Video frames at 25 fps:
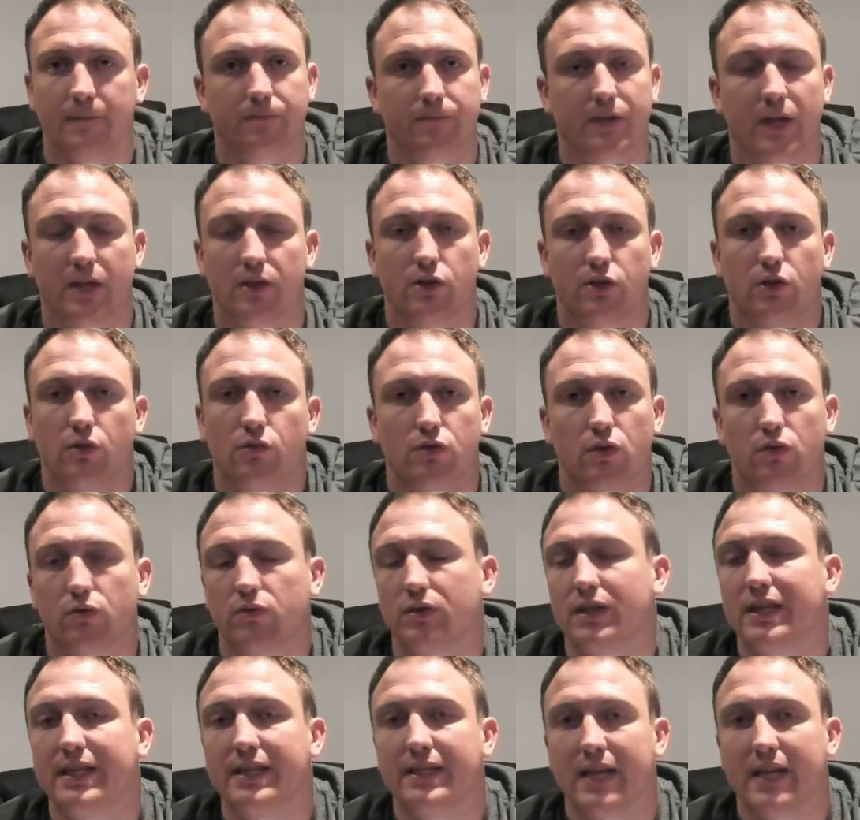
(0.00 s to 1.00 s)
then you don't
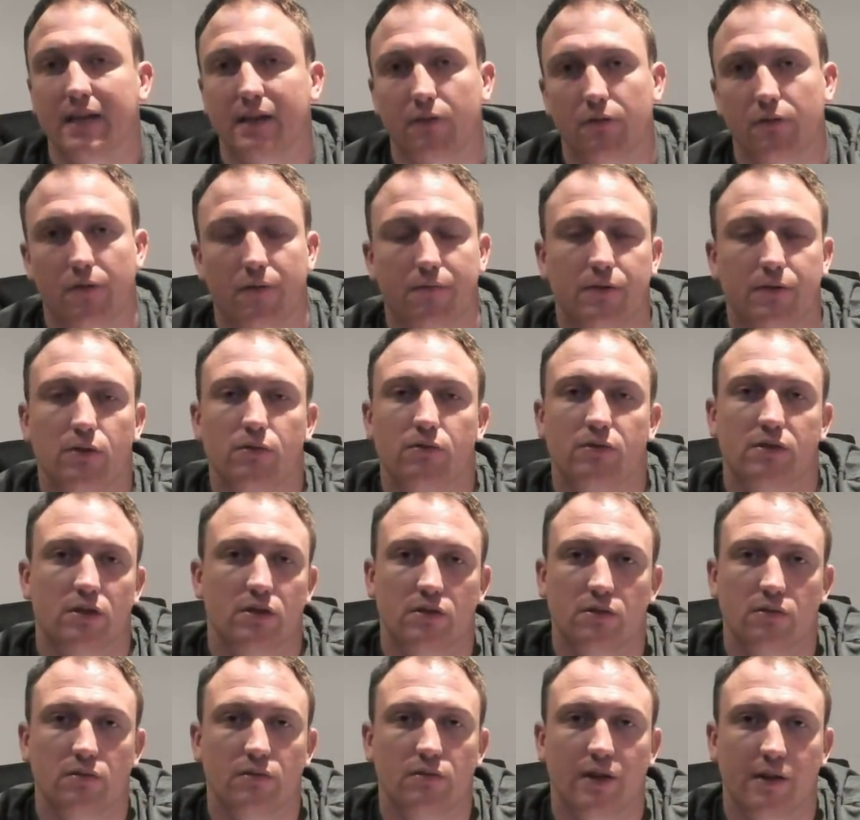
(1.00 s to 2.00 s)
need any reviews to
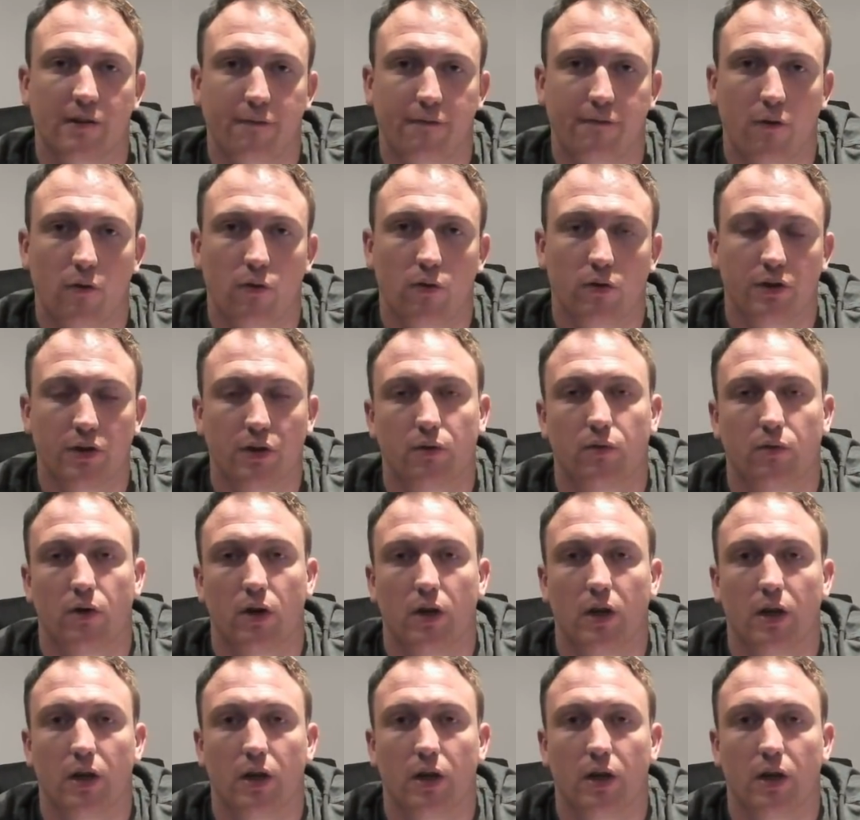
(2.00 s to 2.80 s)
do this for you.